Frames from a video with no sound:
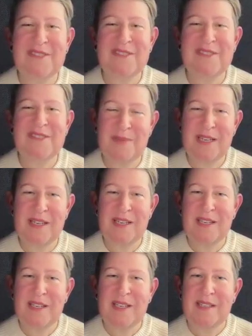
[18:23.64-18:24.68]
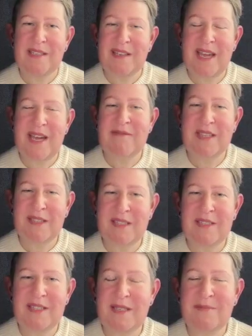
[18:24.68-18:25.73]
expertise by having the
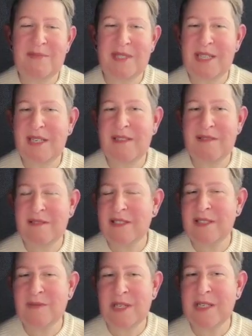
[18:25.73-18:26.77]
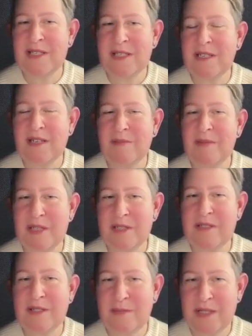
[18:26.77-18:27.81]
deep technical experience and
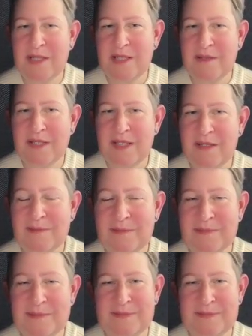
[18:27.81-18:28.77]
operational experience that we do.